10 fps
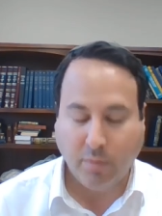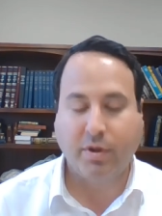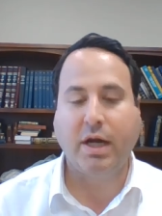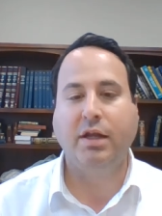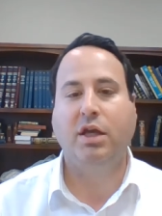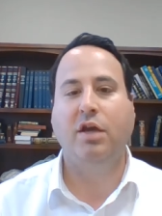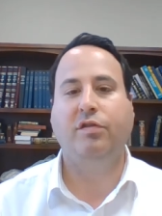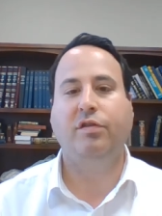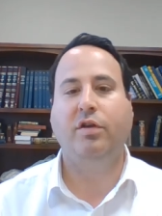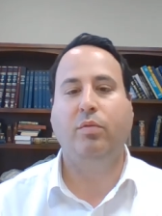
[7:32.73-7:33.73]
But in any
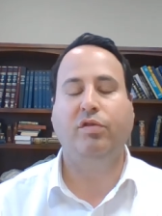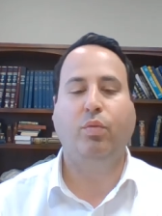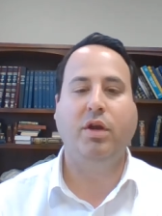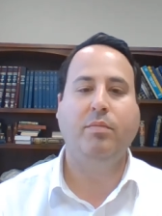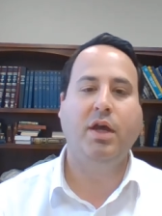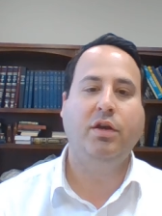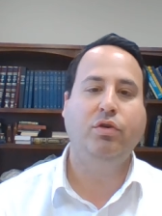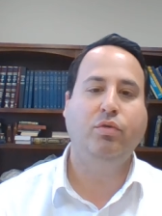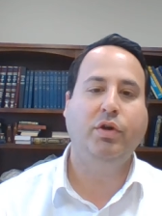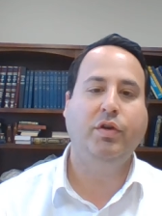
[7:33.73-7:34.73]
case, there was one man
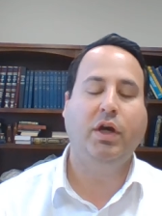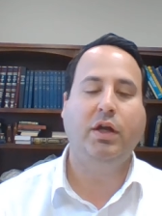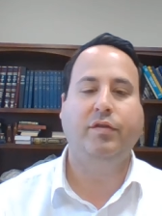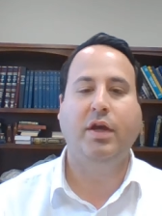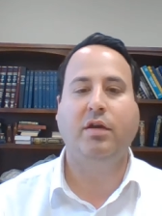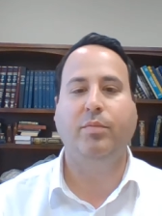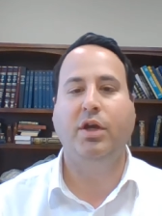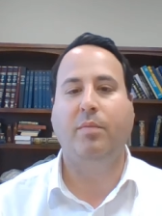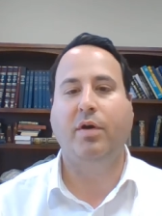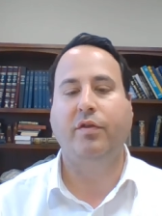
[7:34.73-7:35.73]
who would take me
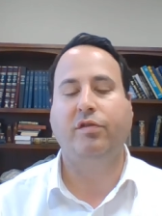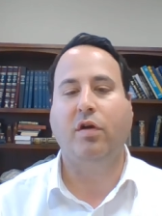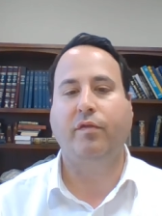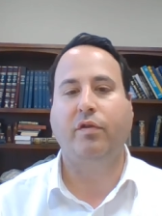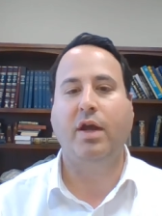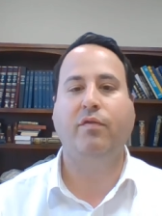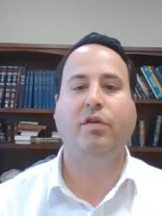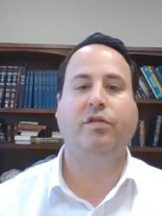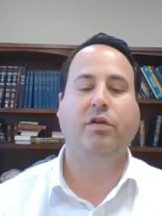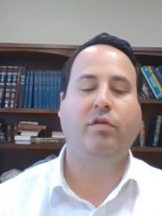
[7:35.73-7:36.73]
up on this offer every
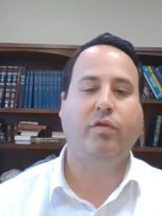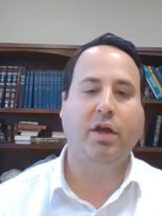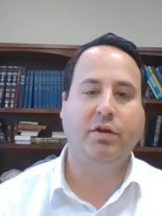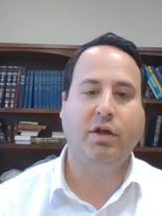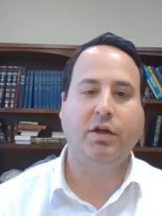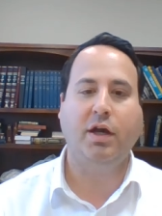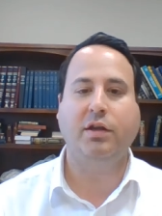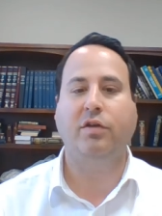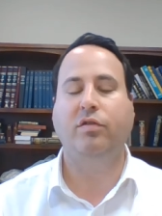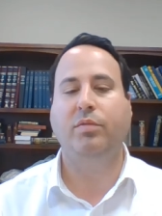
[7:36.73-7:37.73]
single Friday night. I'd
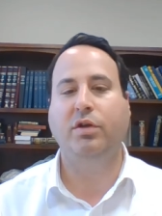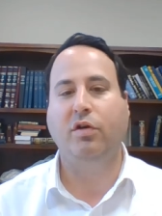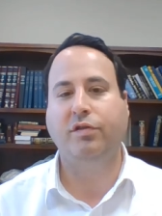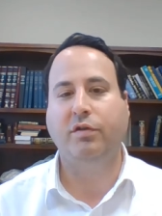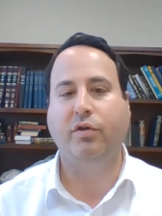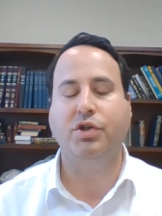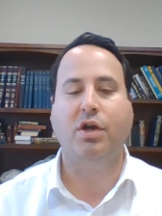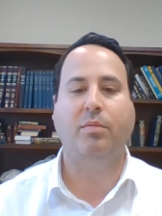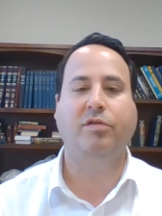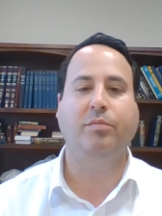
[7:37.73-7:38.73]
like to be hosted for a
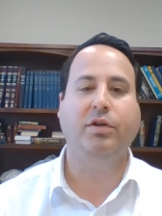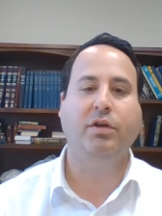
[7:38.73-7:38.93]
Shabbos meal.